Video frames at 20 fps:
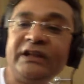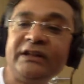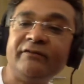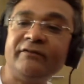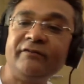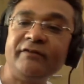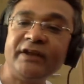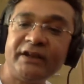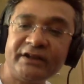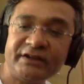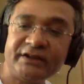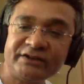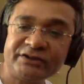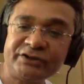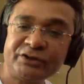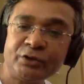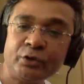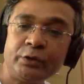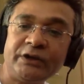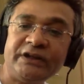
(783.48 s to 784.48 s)
the various
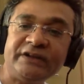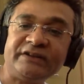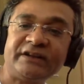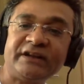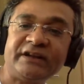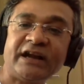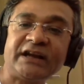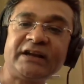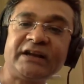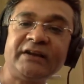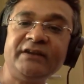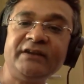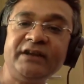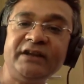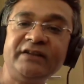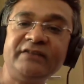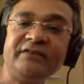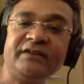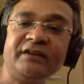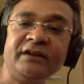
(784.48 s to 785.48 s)
duties and
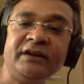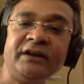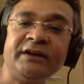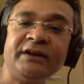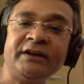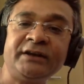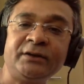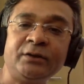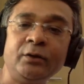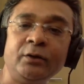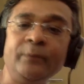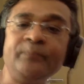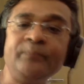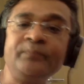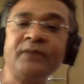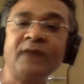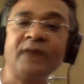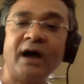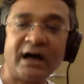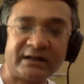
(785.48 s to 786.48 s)
activities related to
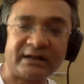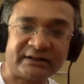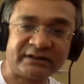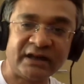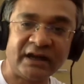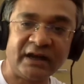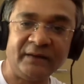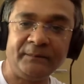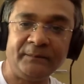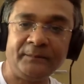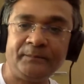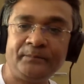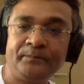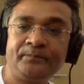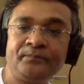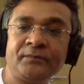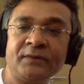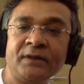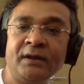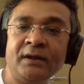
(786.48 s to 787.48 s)
artha.
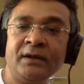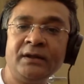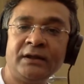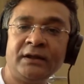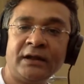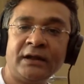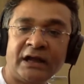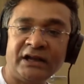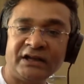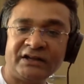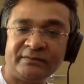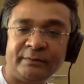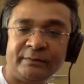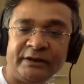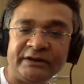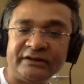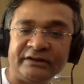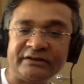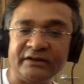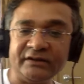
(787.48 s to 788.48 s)
I'll
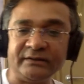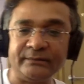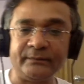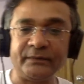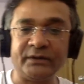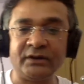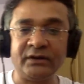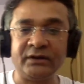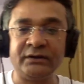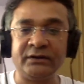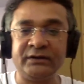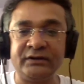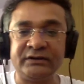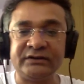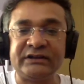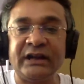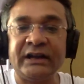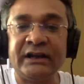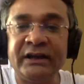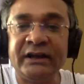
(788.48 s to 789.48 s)
explain this uh, in a
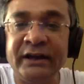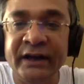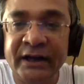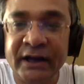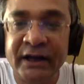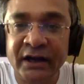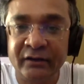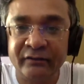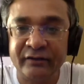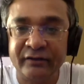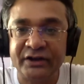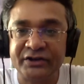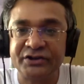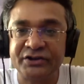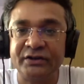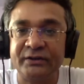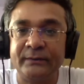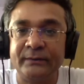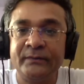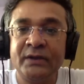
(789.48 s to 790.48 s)
slightly detailed
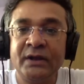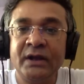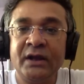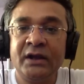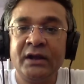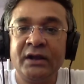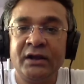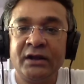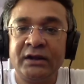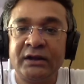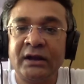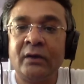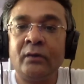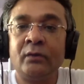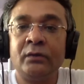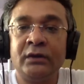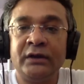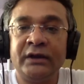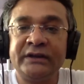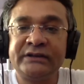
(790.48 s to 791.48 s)
fashion.
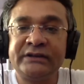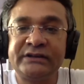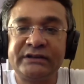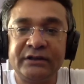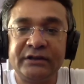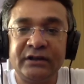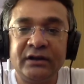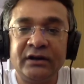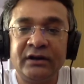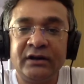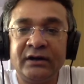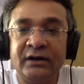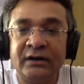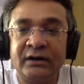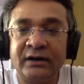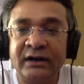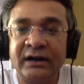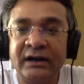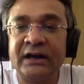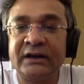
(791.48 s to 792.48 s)
Now let's uh,
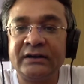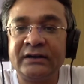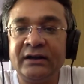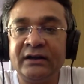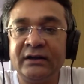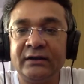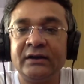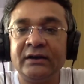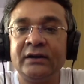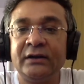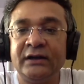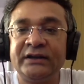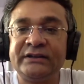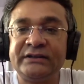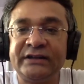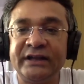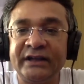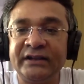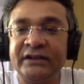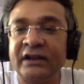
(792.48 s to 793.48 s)
regard the uh, let's
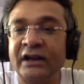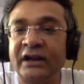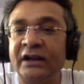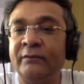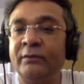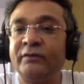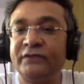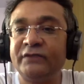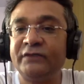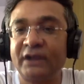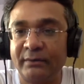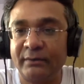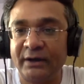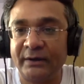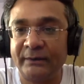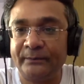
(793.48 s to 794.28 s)
take the realm of dharma.